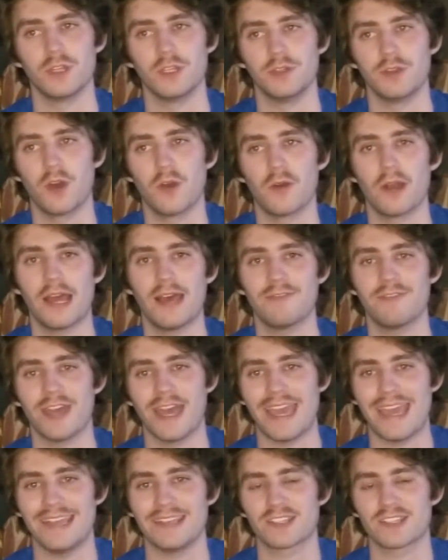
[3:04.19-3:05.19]
when you don't have
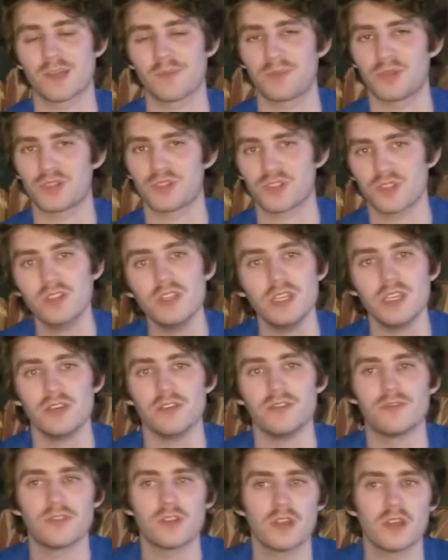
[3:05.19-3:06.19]
that ace up your
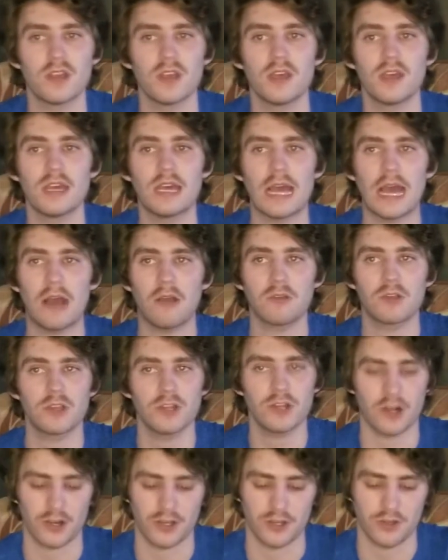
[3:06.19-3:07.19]
sleeve, how
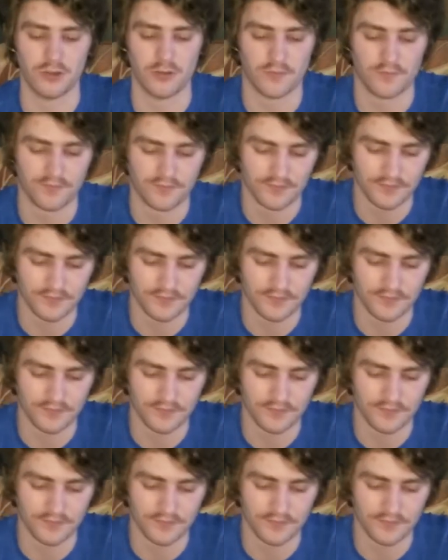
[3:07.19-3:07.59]
good are you?